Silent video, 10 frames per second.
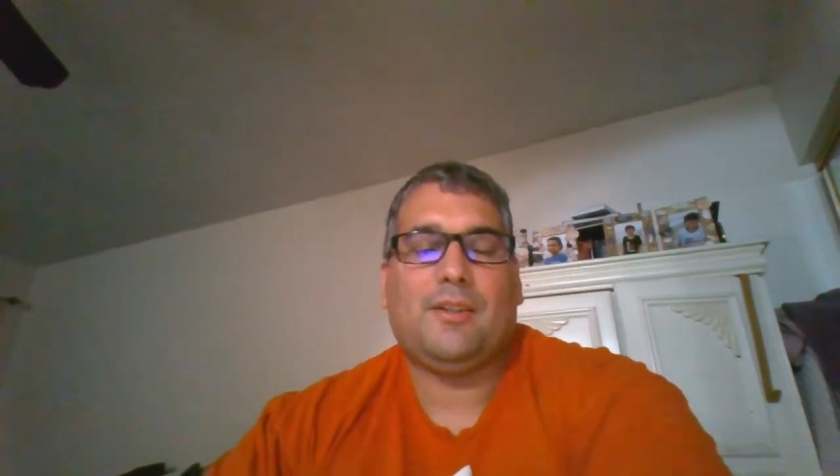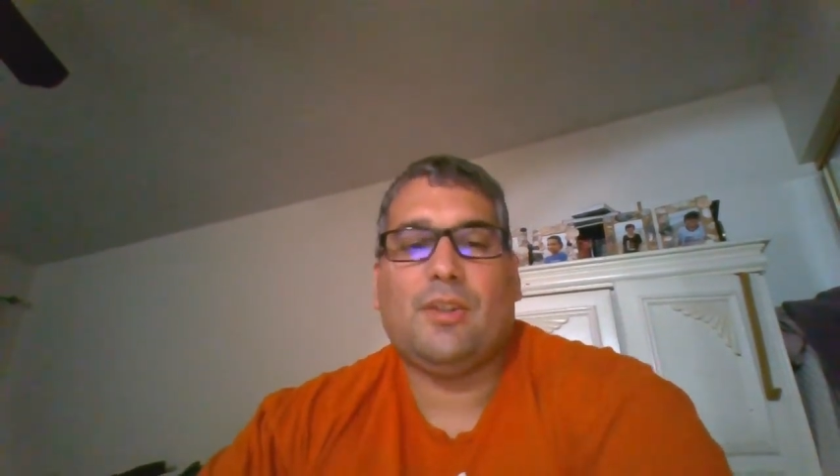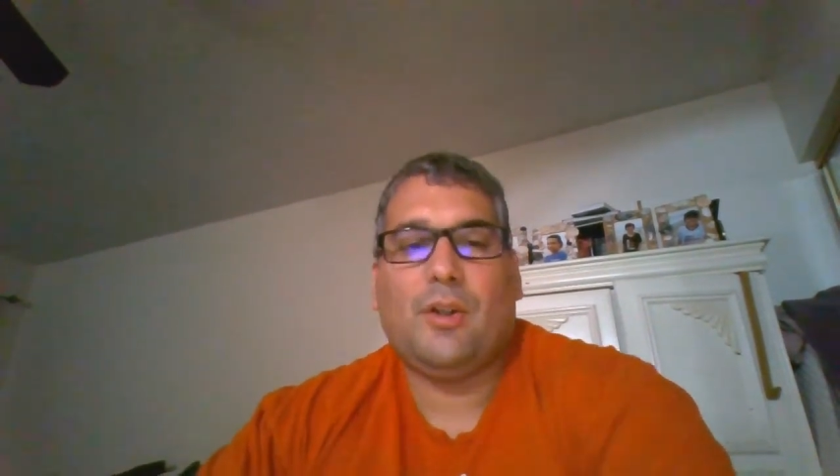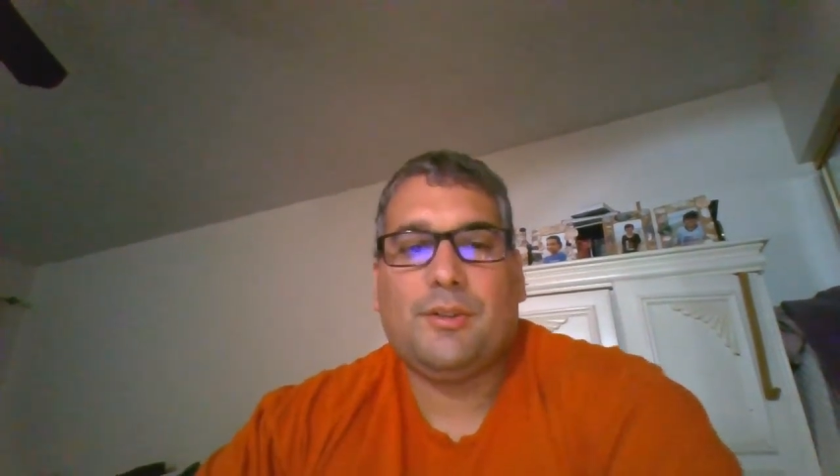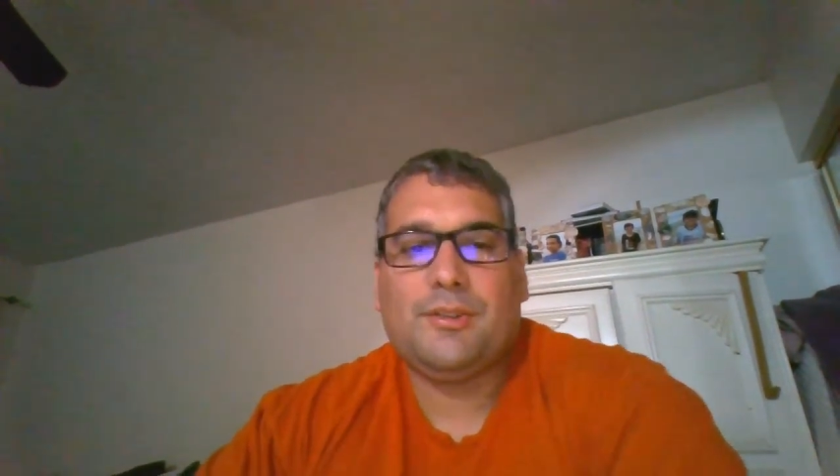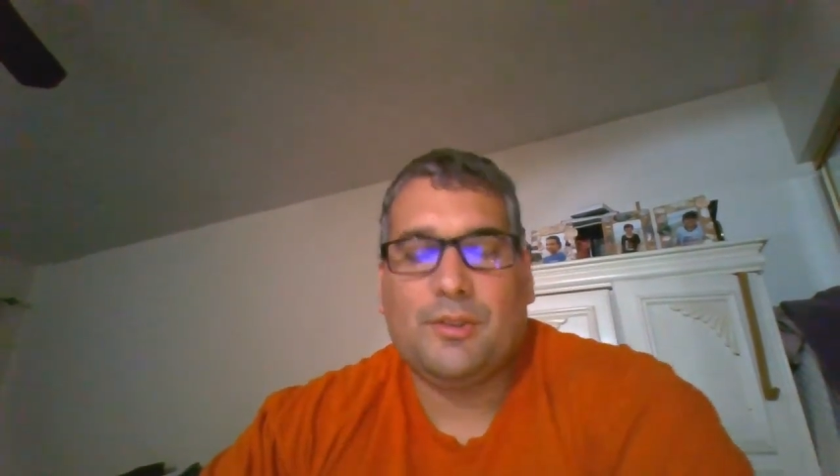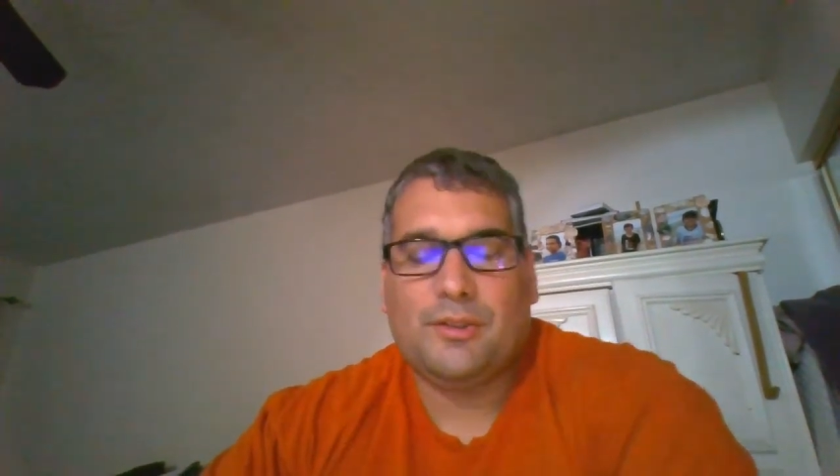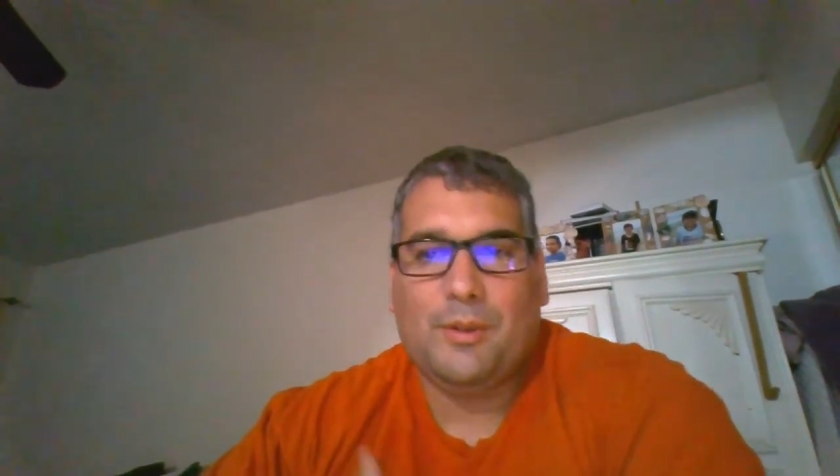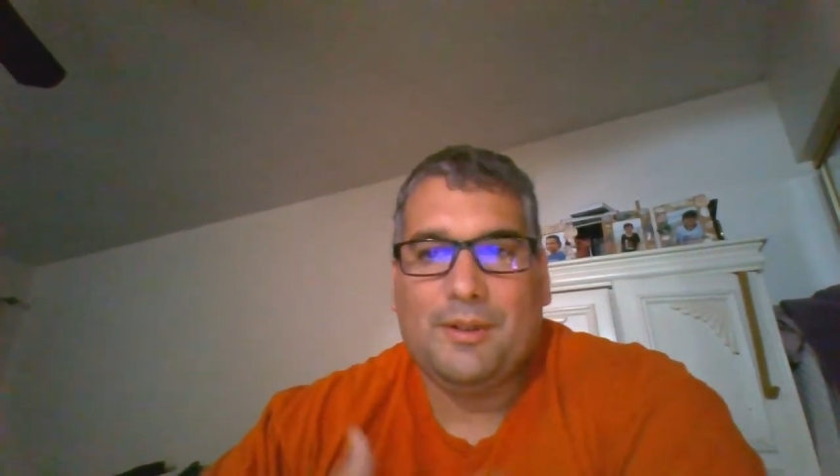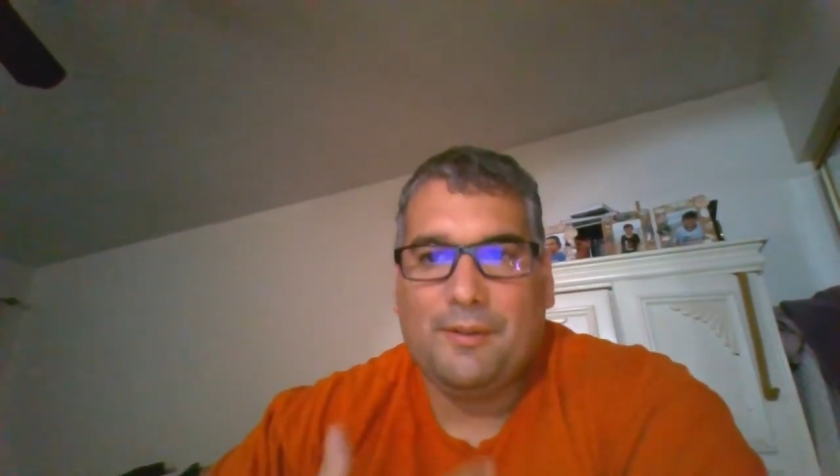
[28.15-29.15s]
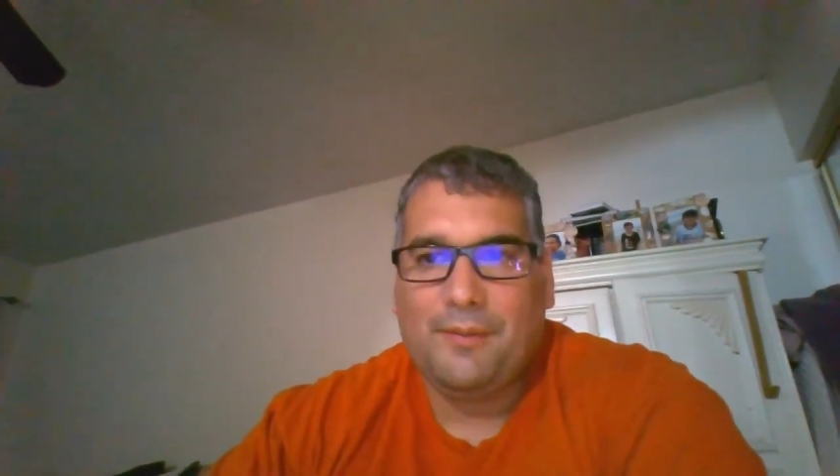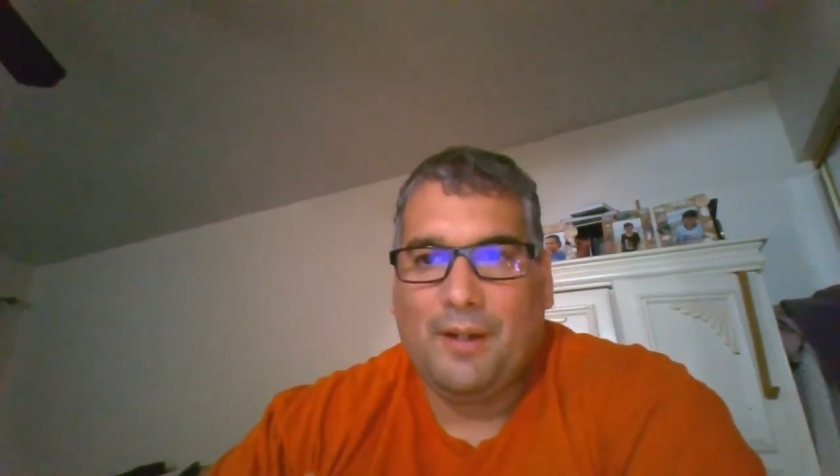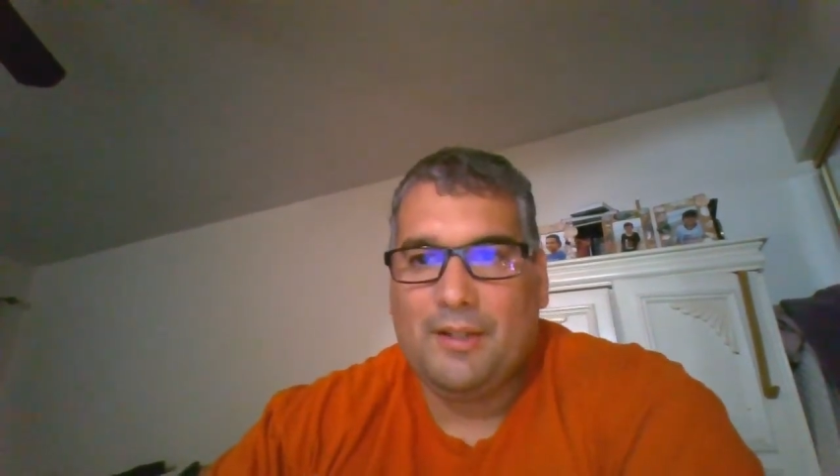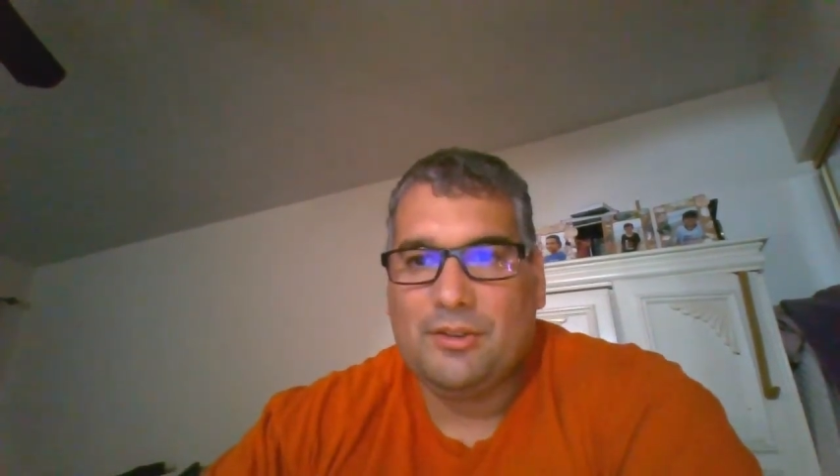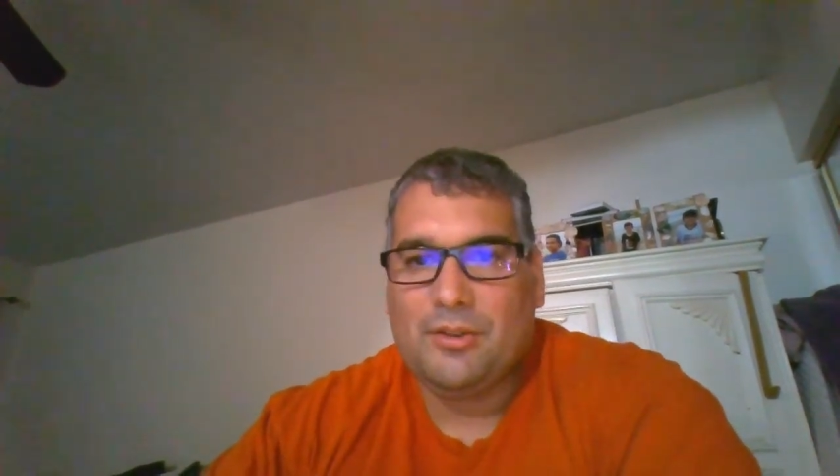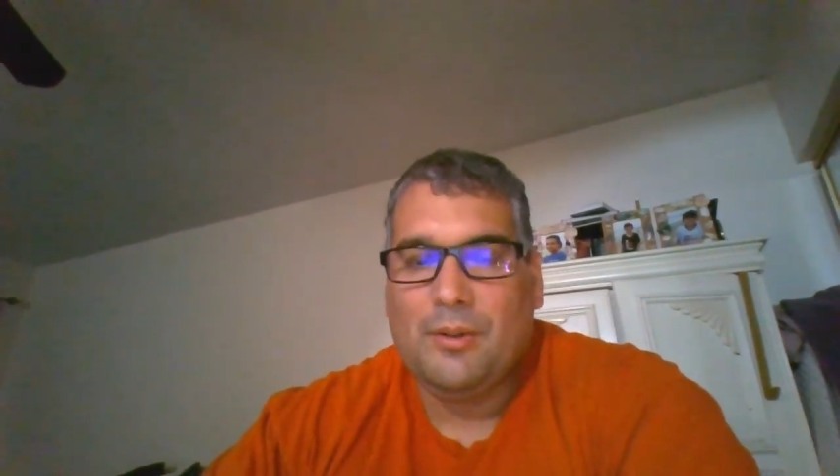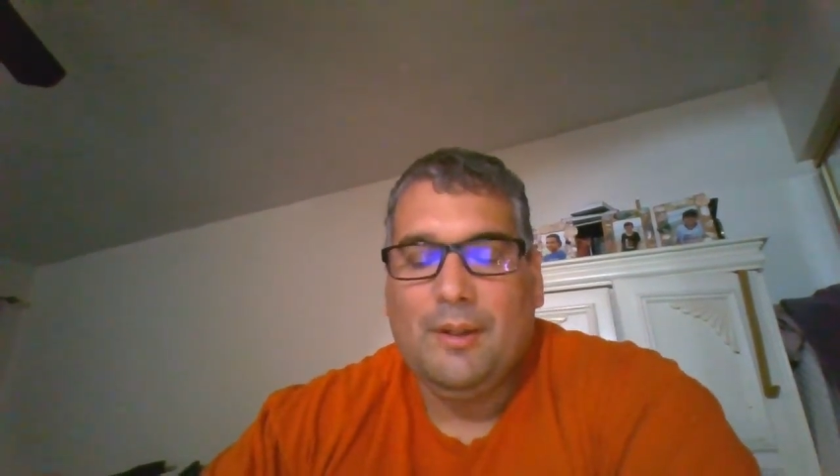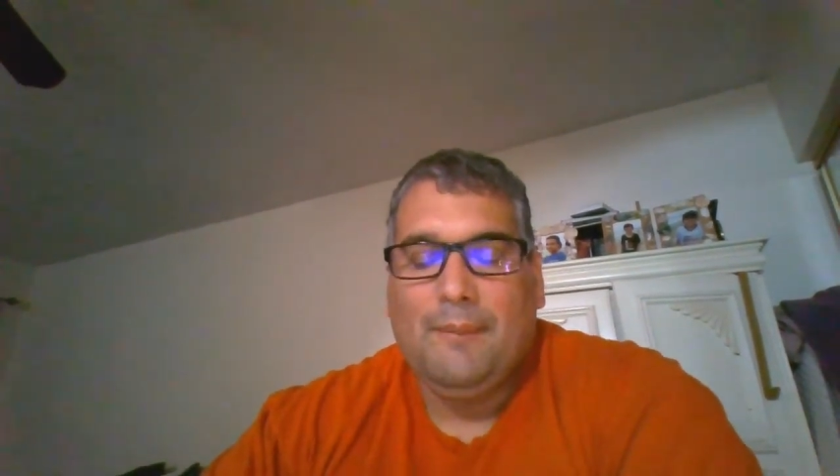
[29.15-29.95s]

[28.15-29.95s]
So it's what defines you.